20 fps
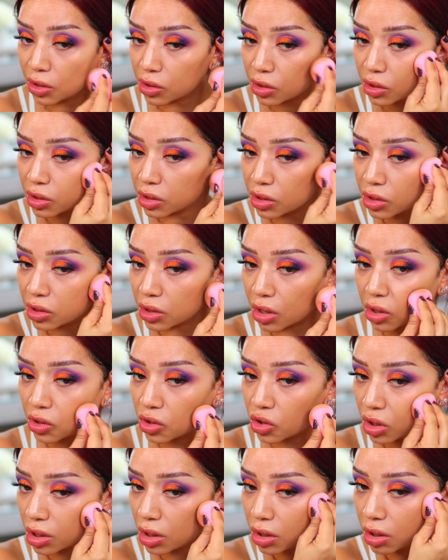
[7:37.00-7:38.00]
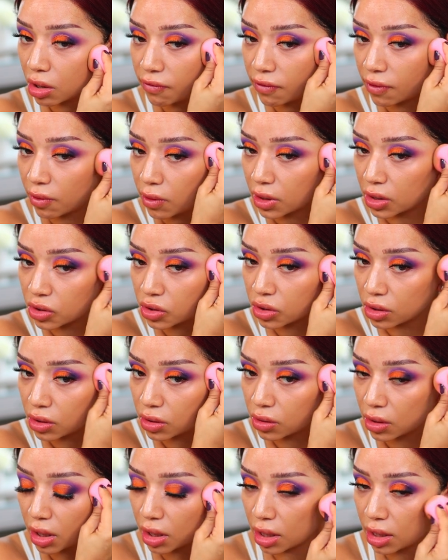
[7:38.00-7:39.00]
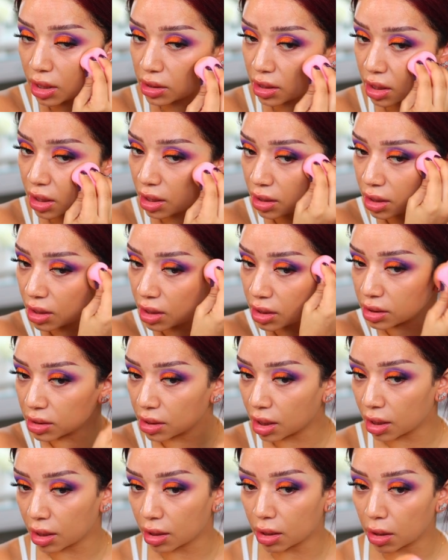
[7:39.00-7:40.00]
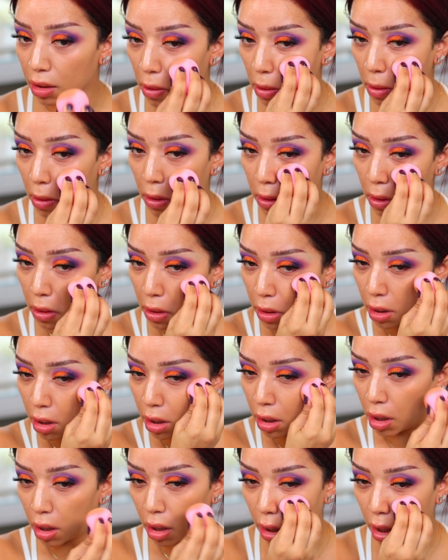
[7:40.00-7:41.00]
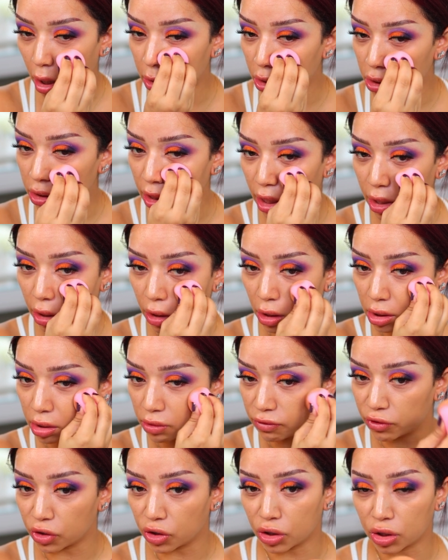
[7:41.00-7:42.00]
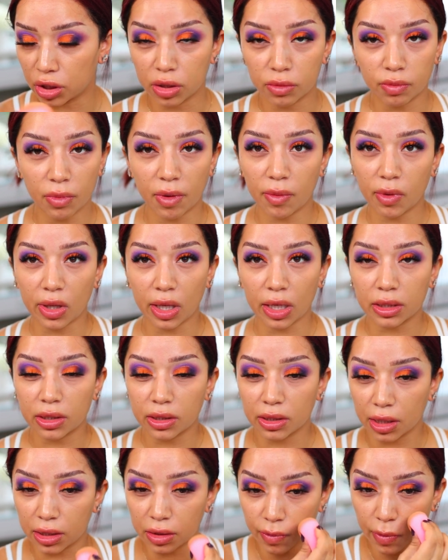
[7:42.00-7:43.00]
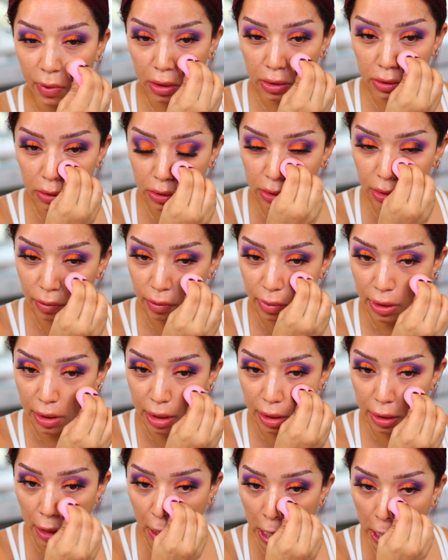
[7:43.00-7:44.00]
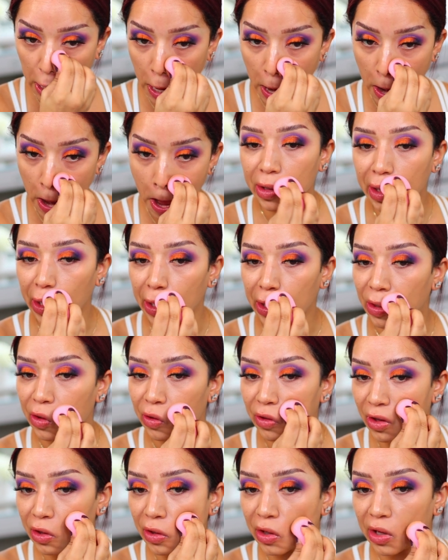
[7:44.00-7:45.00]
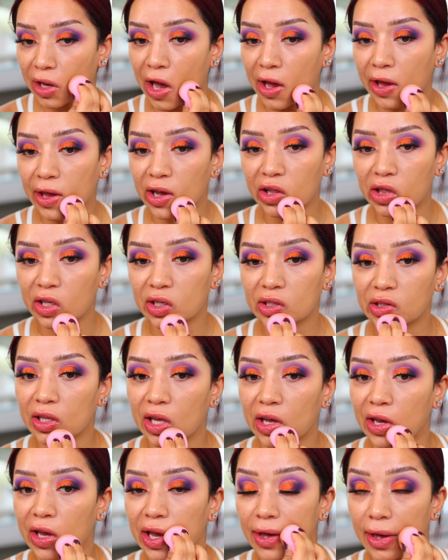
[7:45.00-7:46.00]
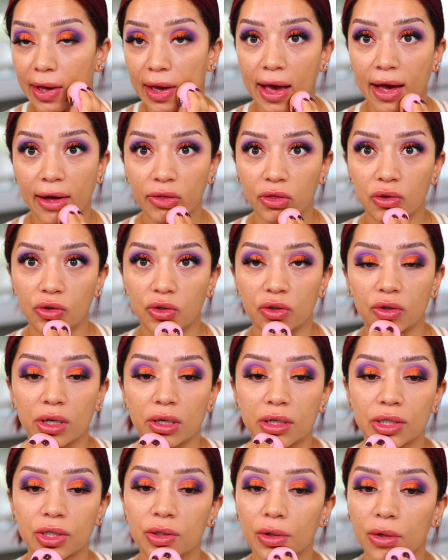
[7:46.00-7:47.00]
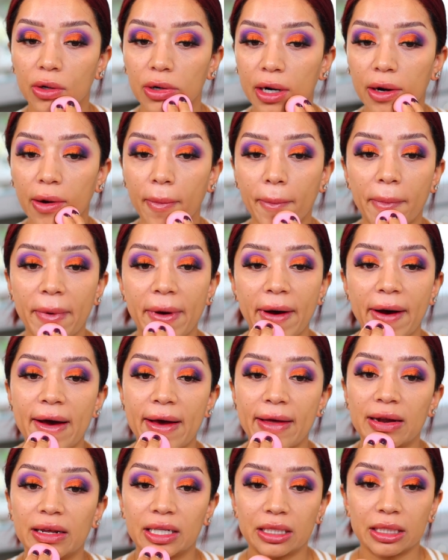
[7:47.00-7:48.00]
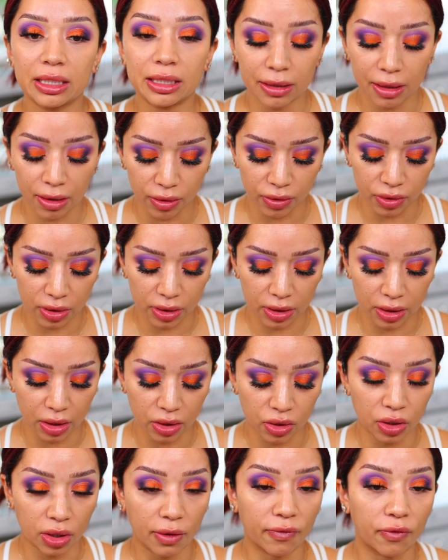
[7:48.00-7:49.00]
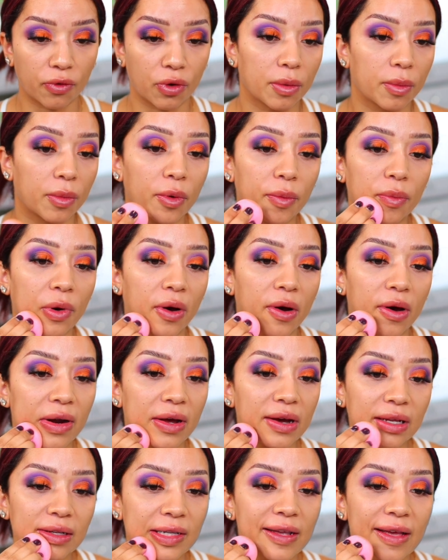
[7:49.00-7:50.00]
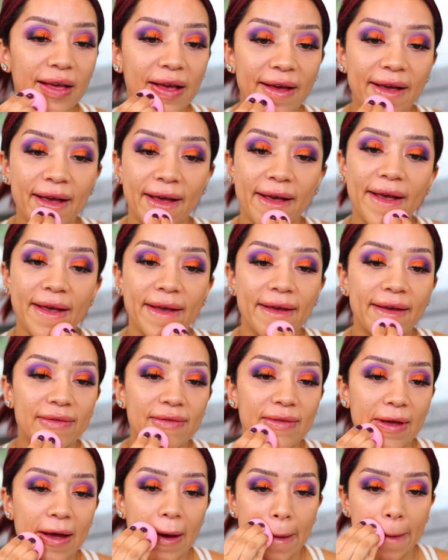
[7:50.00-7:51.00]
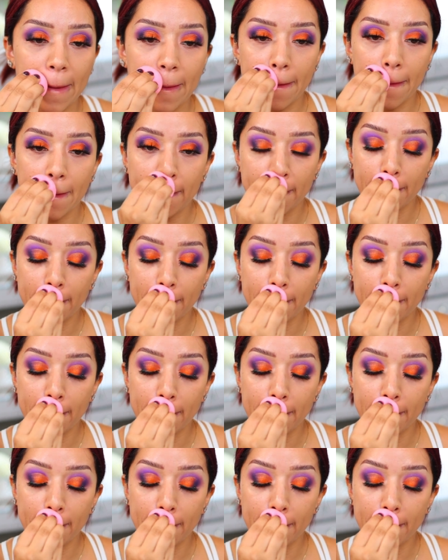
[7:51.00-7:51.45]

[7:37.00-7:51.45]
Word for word: Such a good foundation, you guys, and I think it's like under $10 for sure. It's maybe like $6 or something like that. I know that you can't get this like at the drugstore, but it's still such an affordable product that